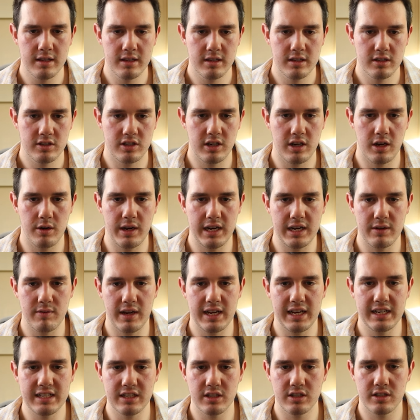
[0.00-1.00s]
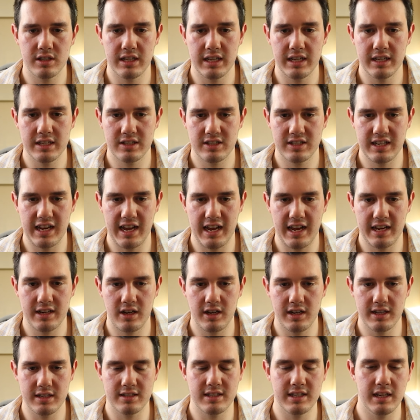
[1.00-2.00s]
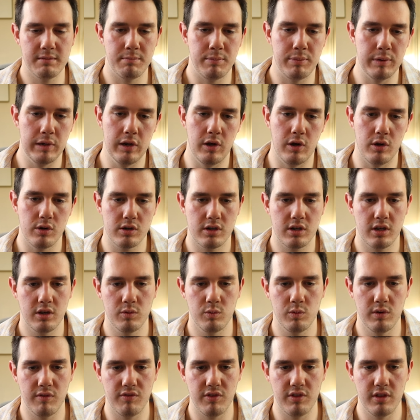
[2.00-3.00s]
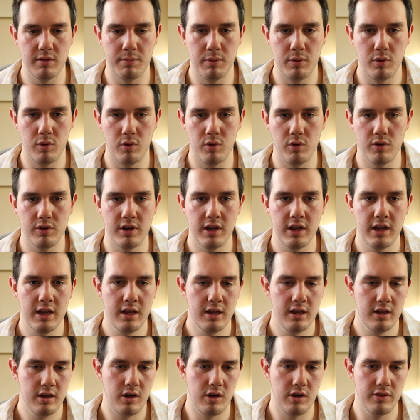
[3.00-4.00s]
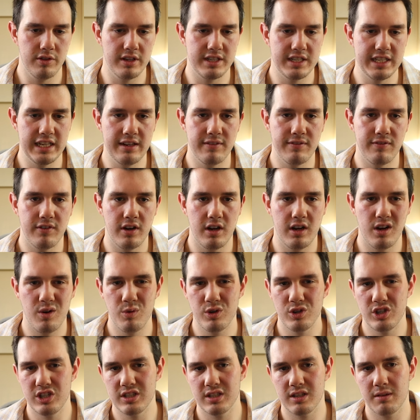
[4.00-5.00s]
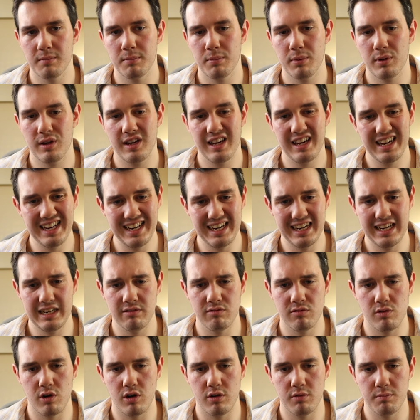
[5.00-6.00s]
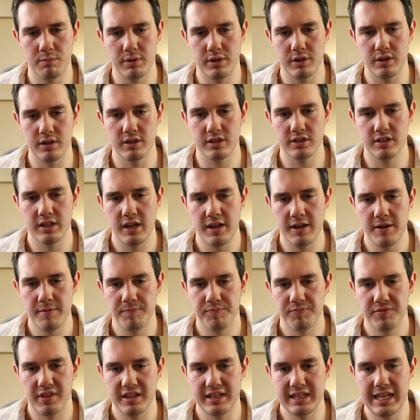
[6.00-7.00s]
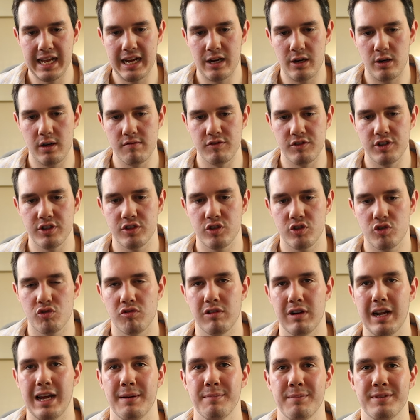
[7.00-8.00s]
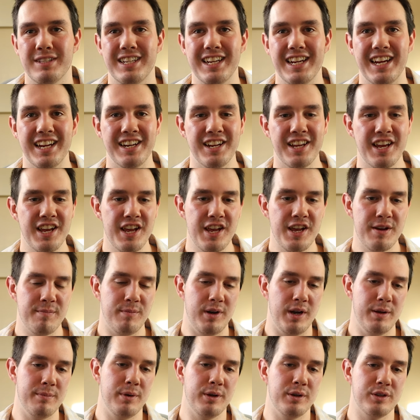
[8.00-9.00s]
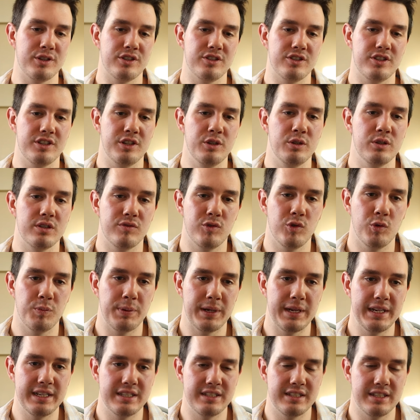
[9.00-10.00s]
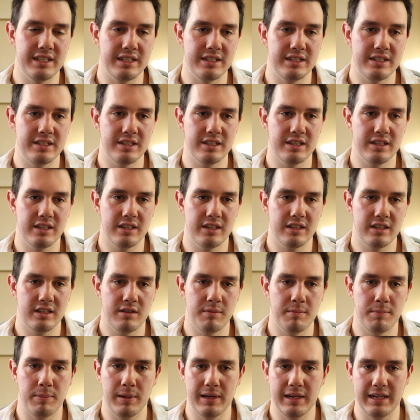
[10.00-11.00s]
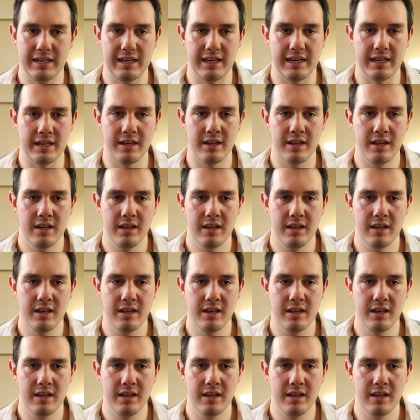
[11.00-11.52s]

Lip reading: So anyway, he does this, and I said block with the pawn on the d-file, which is completely wrong because now I've just trapped in my most useful pieces completely.